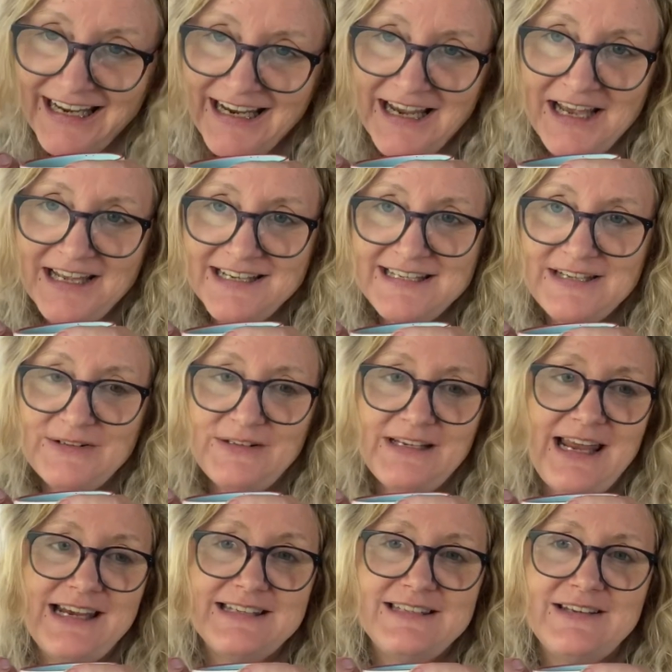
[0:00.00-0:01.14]
until
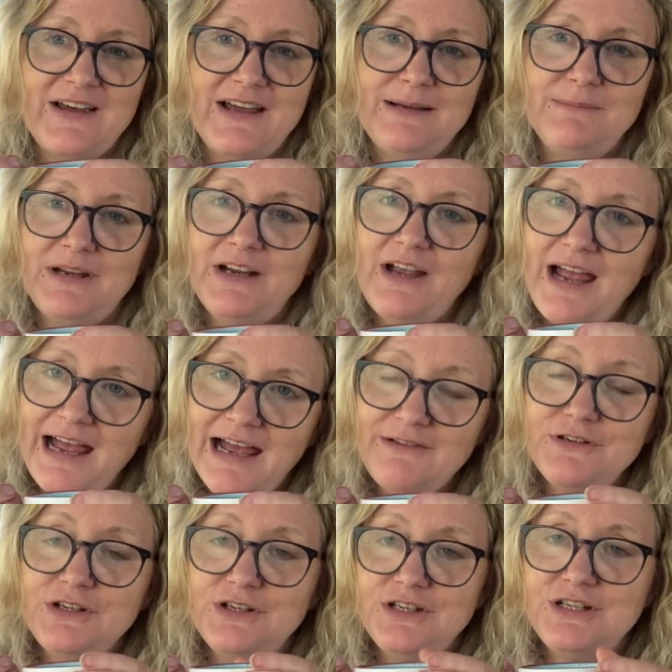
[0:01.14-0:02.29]
next time, have a
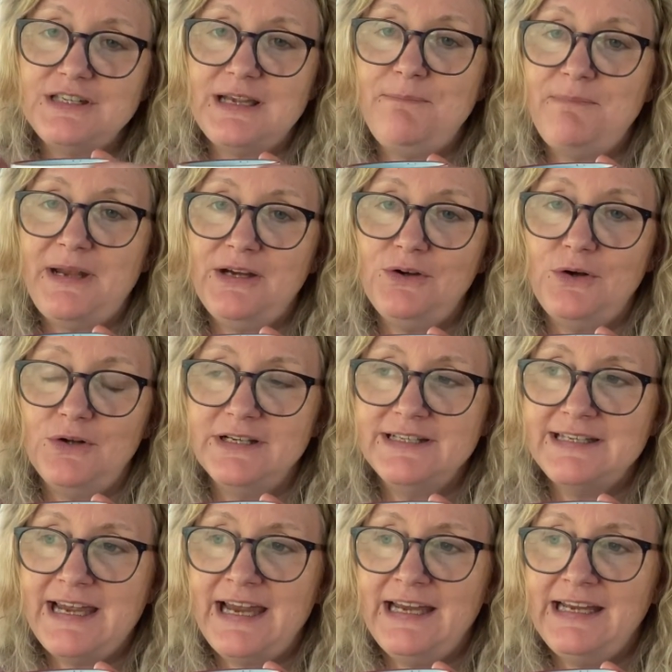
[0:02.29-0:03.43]
good bank
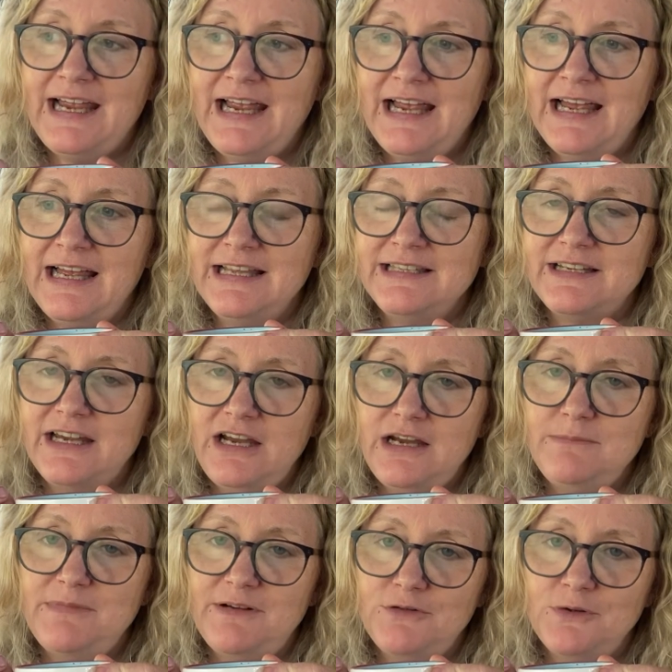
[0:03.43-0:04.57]
holiday, and I
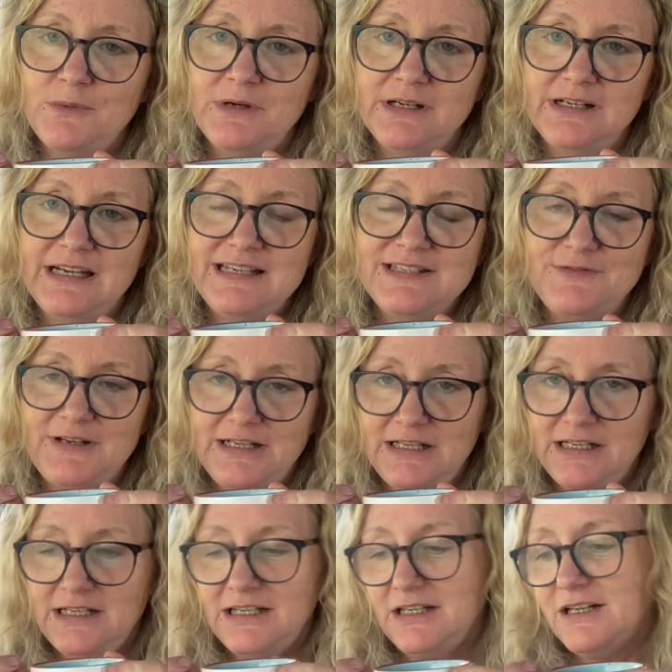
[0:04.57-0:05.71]
hope everyone is
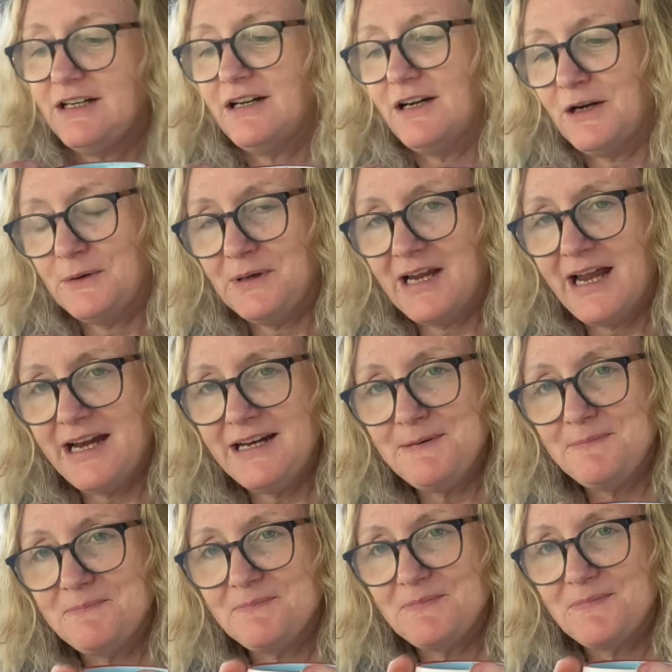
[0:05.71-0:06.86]
feeling okay.
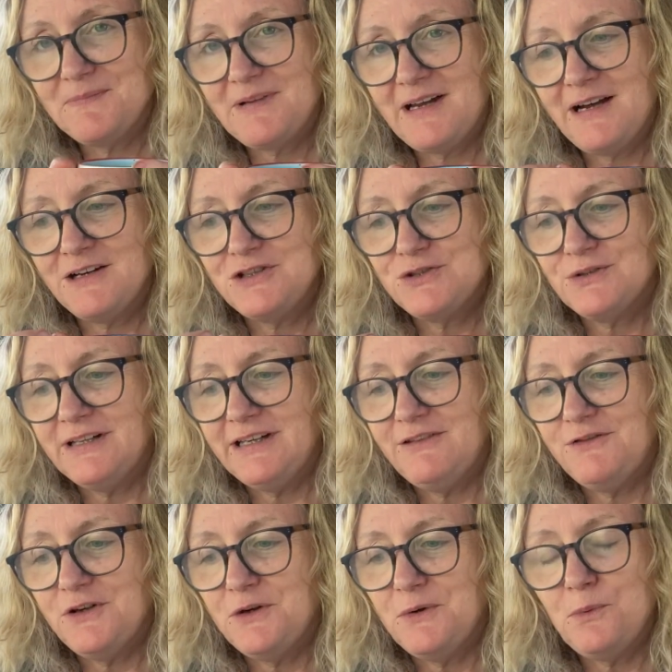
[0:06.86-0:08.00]
I shall leave
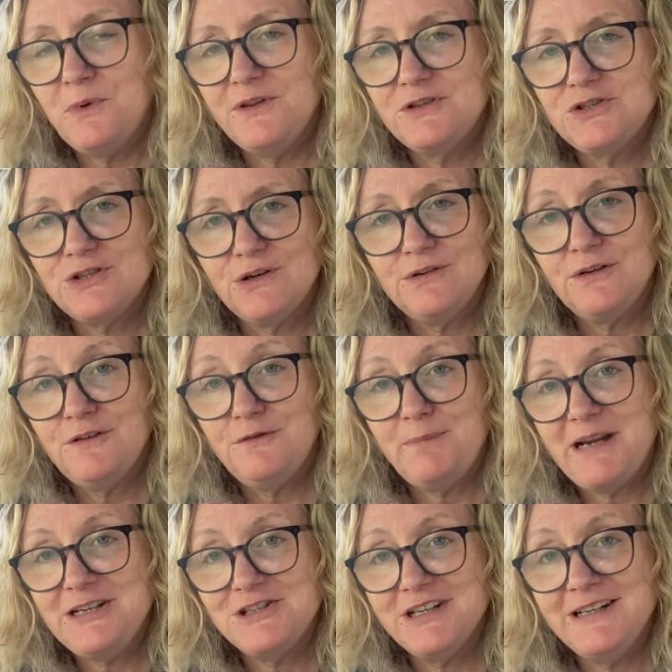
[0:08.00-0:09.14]
you with a shot of
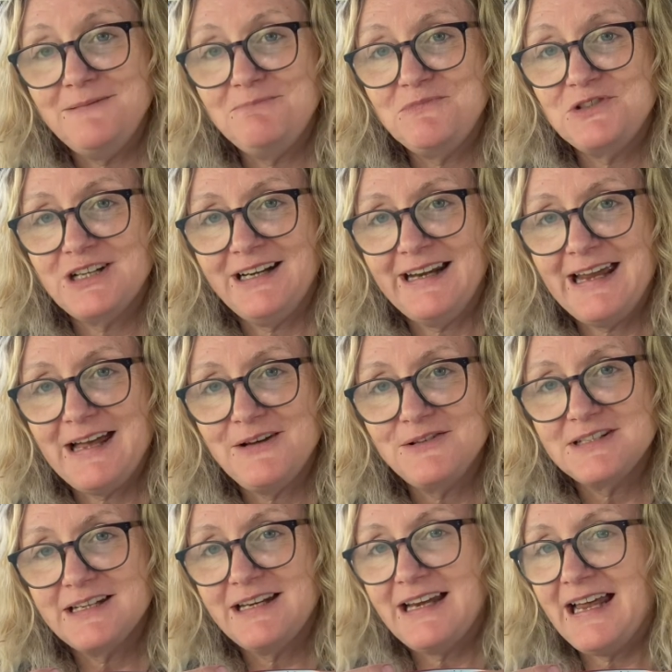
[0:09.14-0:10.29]
Benji chilling out,
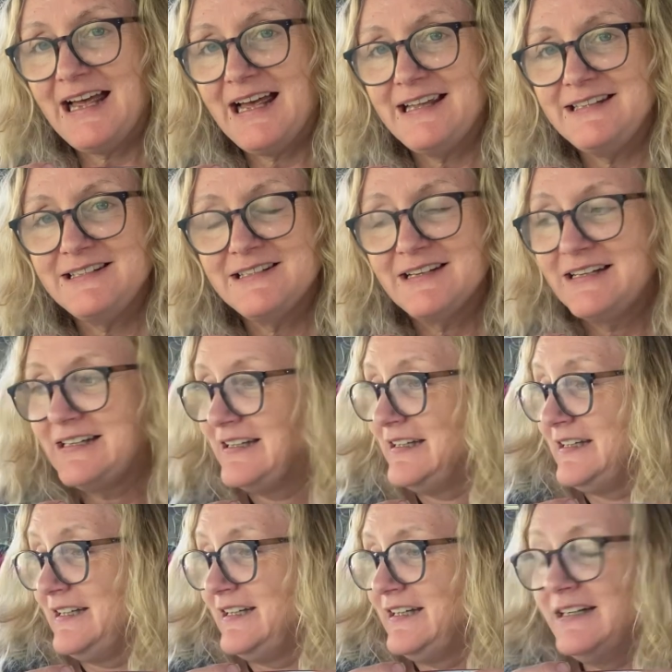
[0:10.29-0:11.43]
and
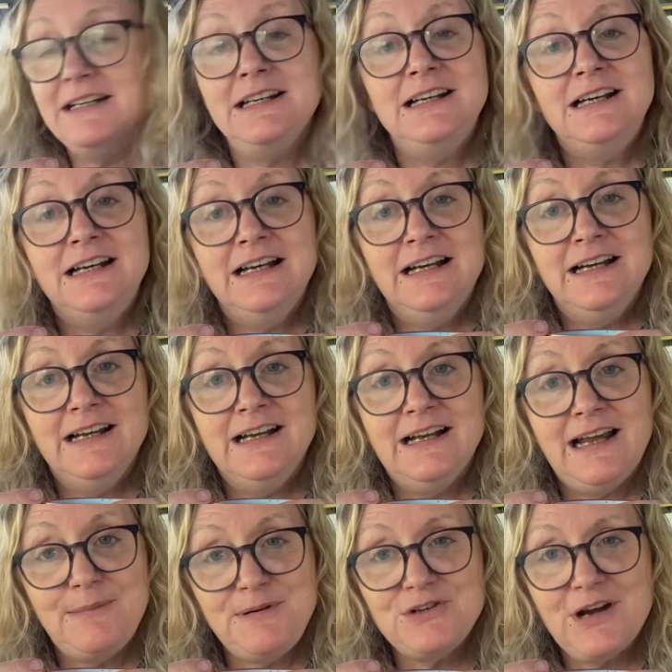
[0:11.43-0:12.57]

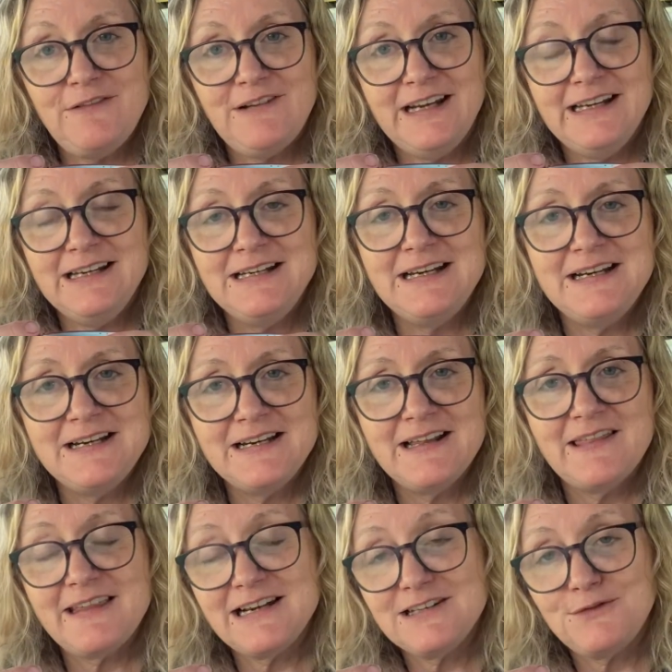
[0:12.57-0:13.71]
happy travelling.
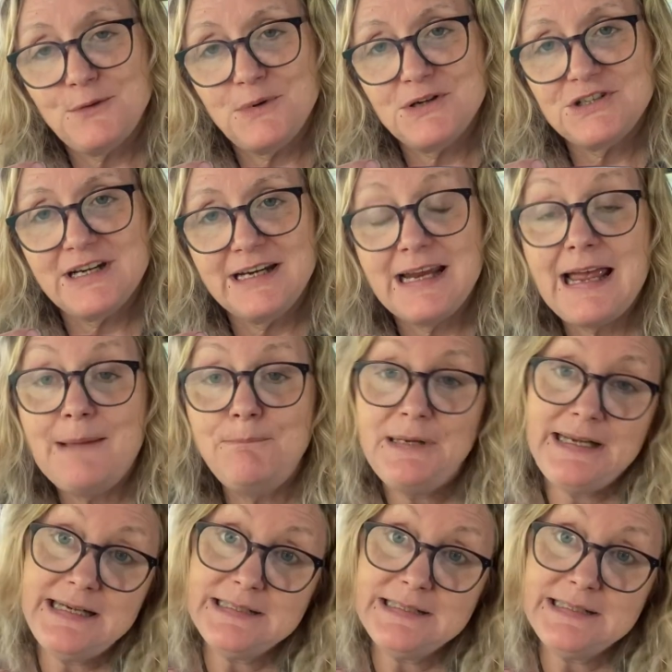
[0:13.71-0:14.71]
Thanks for watching, and please,